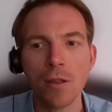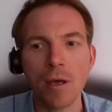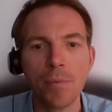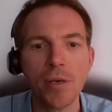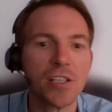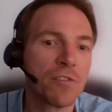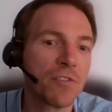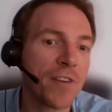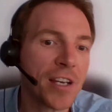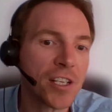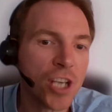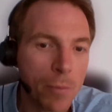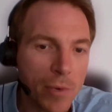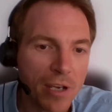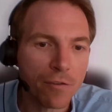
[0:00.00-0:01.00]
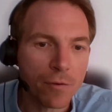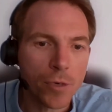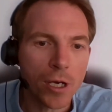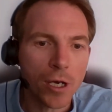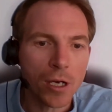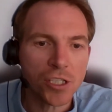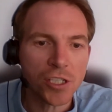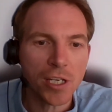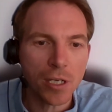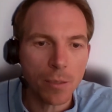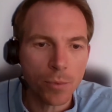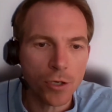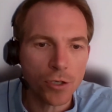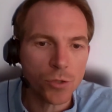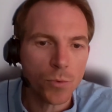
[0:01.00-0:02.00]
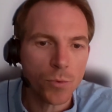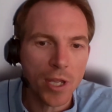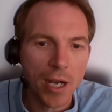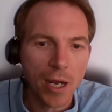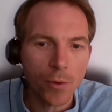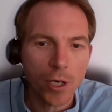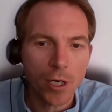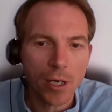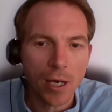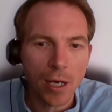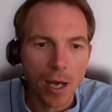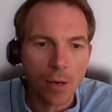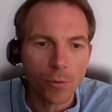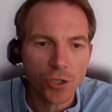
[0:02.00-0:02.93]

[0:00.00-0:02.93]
piece of advice coming from a senior person within our